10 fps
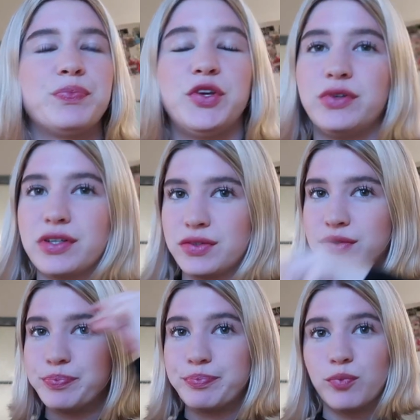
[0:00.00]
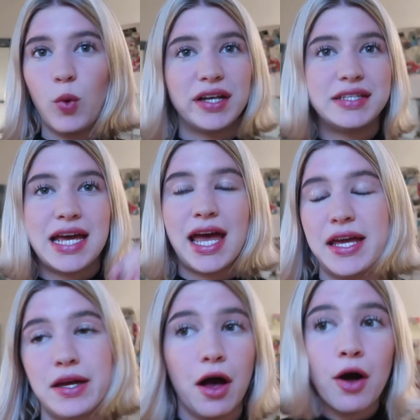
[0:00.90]
you just one
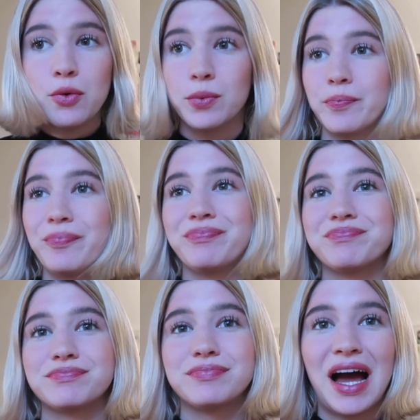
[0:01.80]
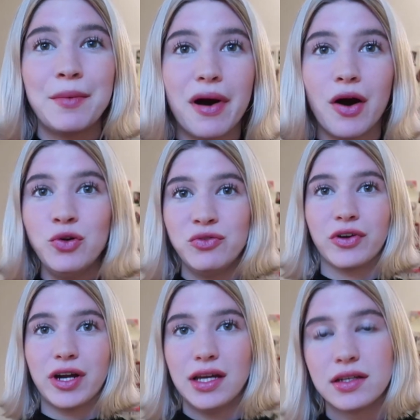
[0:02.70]
day, oh, I'm
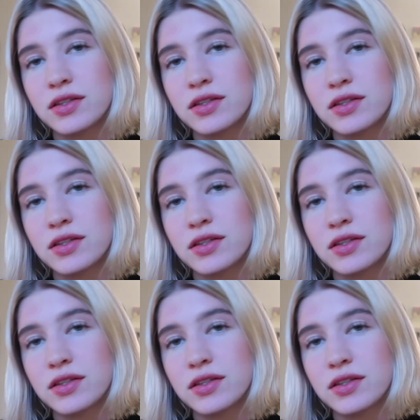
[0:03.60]
over it.